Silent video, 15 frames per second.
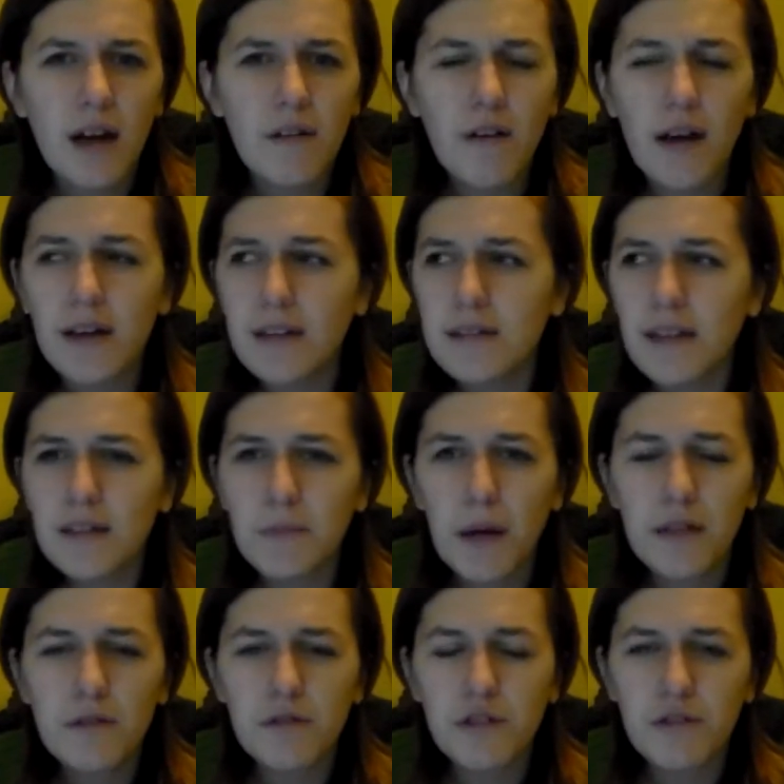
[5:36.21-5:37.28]
Oh, I guess that
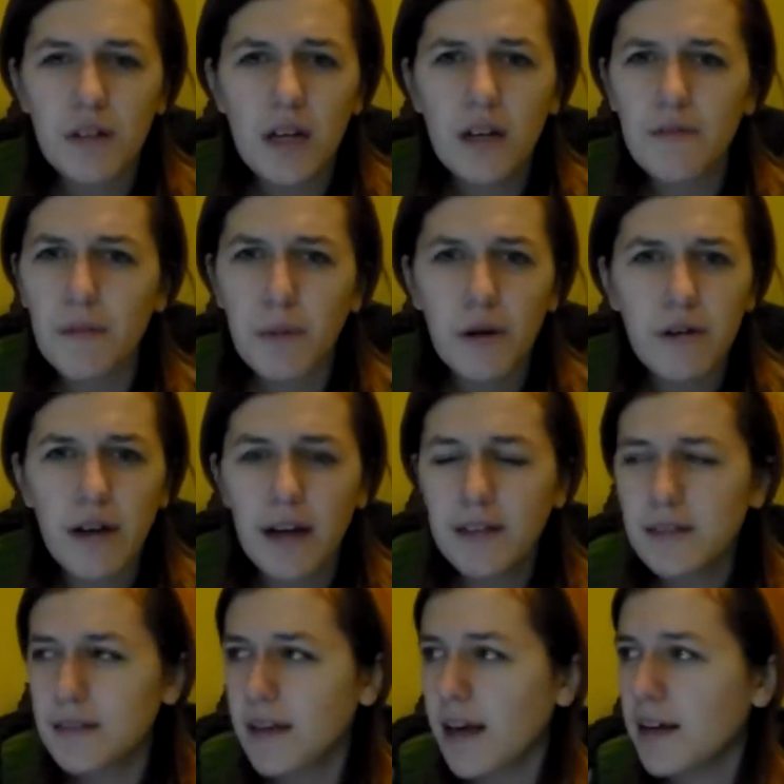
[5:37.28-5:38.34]
depends on your date. If I'm going
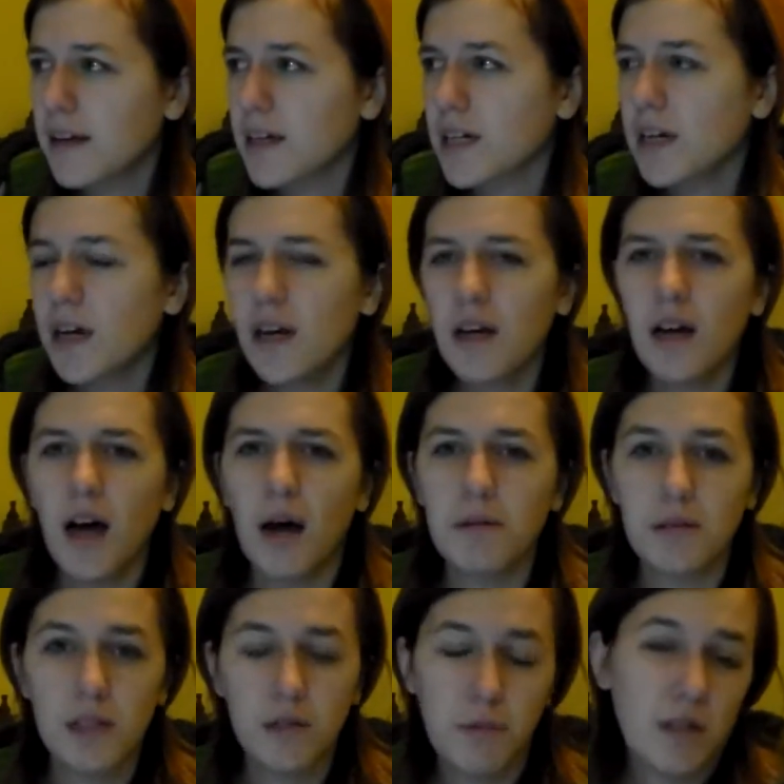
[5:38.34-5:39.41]
ice skating, I'm
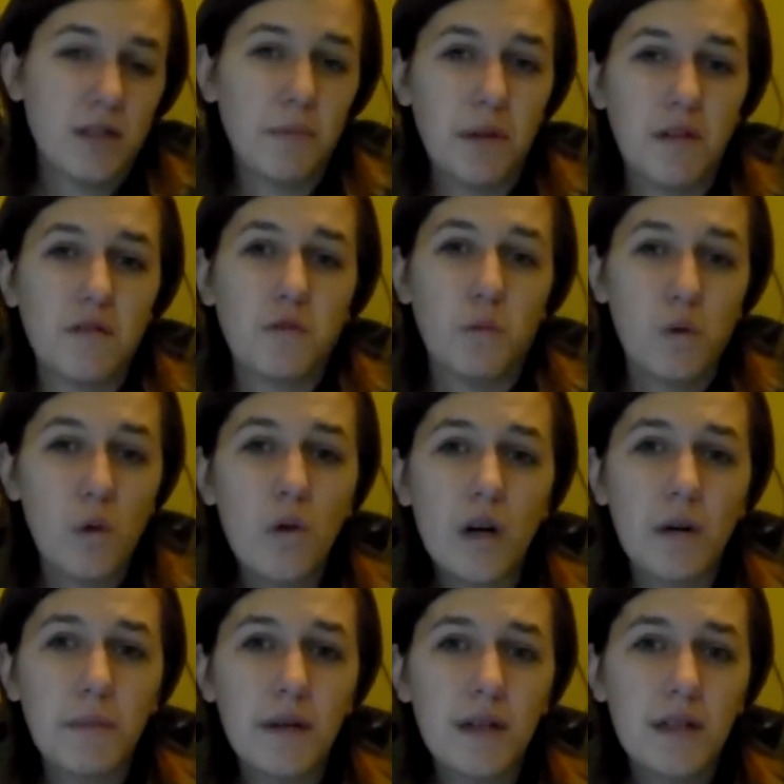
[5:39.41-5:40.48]
just going to wear something that's
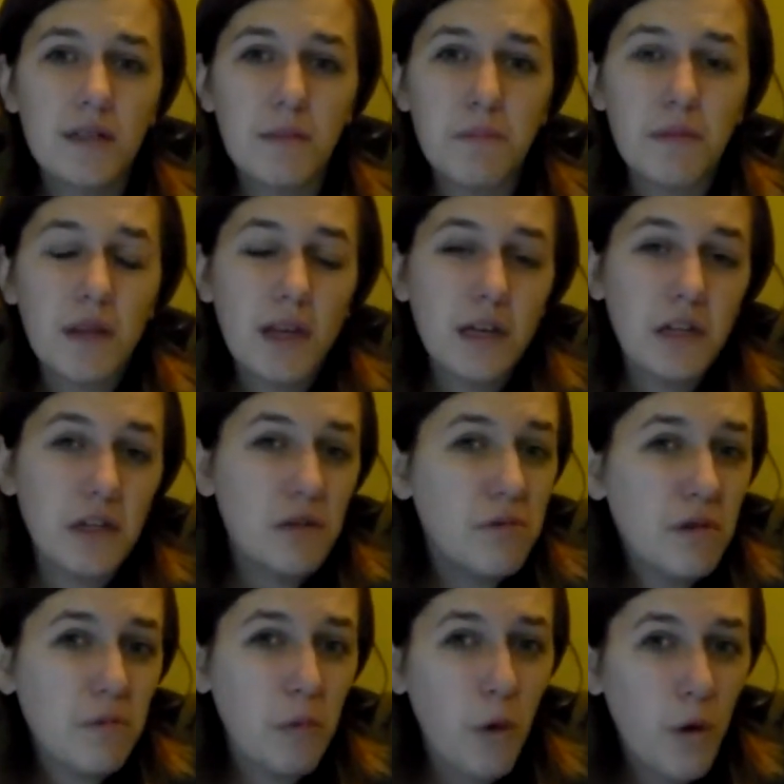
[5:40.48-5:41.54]
warm. Something like
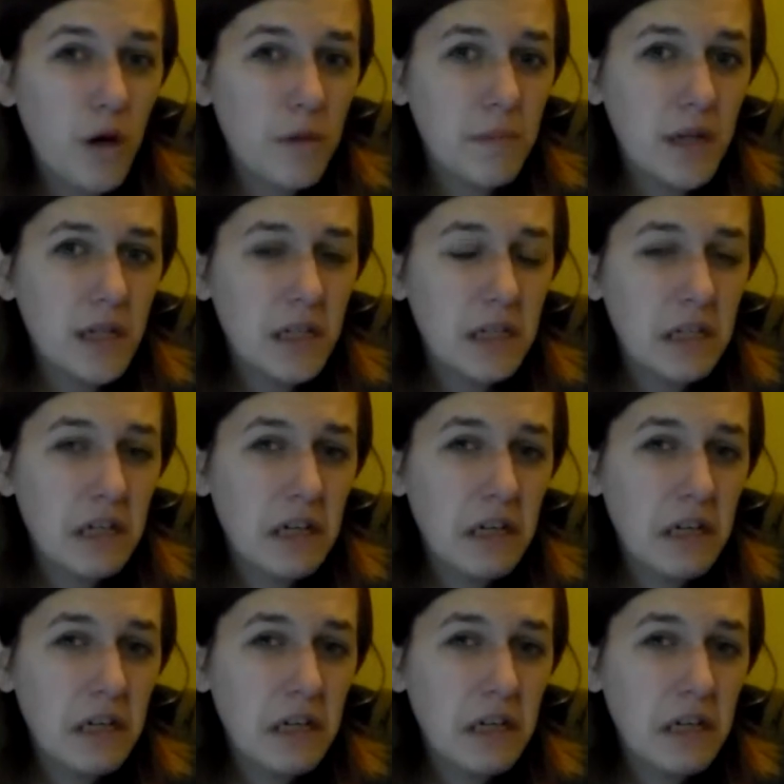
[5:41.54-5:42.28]
cute and warm.